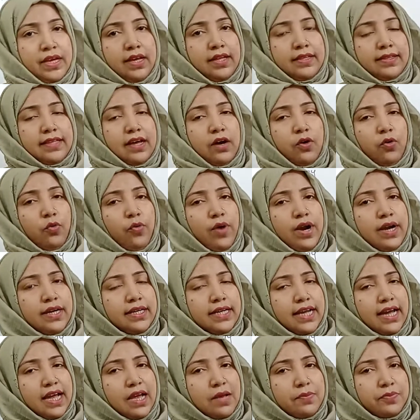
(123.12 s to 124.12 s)
The one
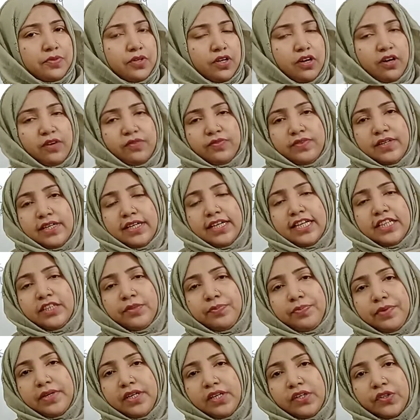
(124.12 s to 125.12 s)
types of the
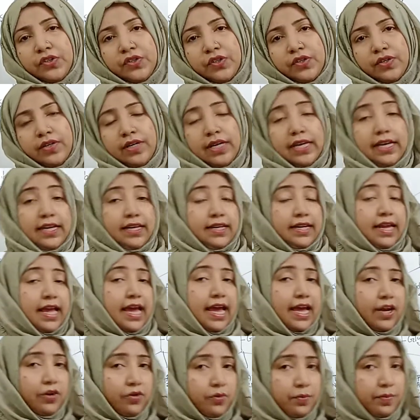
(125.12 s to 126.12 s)
respiration in
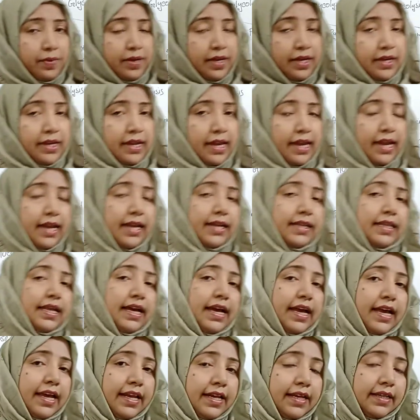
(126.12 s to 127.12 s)
aerobic and the
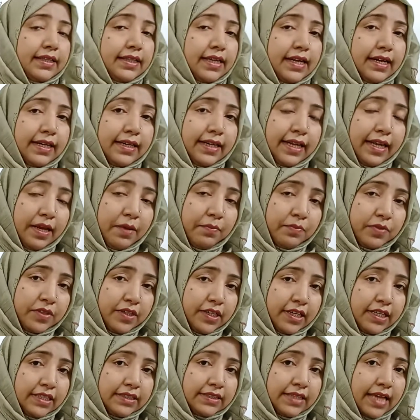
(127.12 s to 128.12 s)
another names
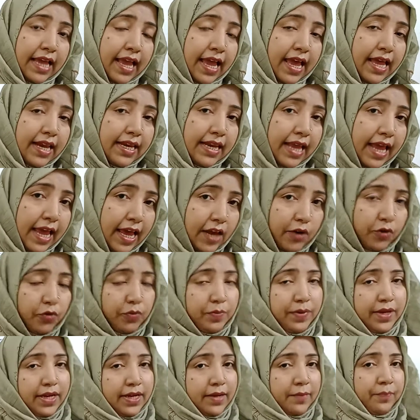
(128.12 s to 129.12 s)
is
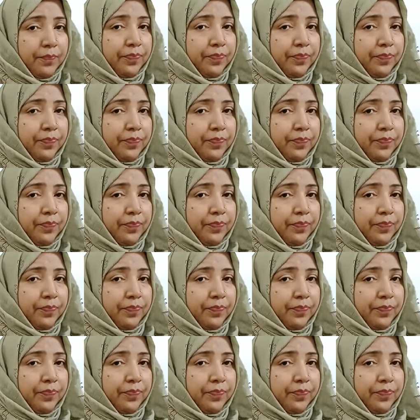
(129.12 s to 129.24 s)
anaerobic.